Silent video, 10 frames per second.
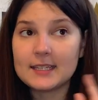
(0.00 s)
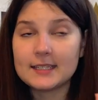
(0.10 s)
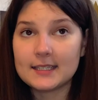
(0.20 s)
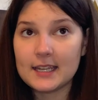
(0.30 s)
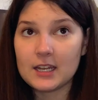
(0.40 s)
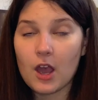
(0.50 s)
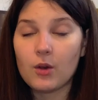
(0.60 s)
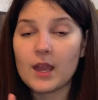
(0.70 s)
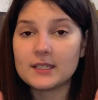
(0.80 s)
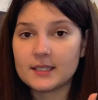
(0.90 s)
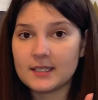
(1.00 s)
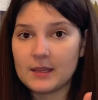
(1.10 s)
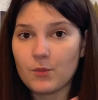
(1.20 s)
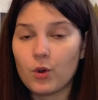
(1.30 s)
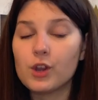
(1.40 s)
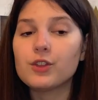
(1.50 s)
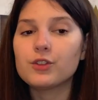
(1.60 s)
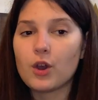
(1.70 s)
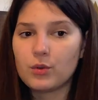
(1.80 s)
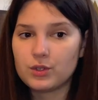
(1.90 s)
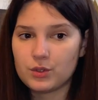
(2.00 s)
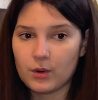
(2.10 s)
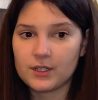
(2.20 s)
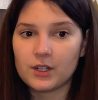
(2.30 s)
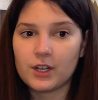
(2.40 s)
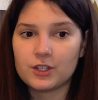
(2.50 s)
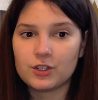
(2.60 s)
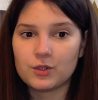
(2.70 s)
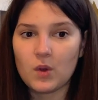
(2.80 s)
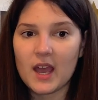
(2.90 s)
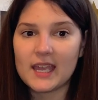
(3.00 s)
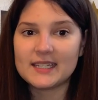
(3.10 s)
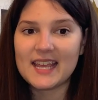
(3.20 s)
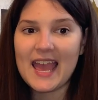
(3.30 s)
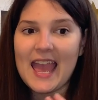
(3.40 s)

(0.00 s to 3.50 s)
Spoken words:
Zeno and Seymour, those stories are intertwined.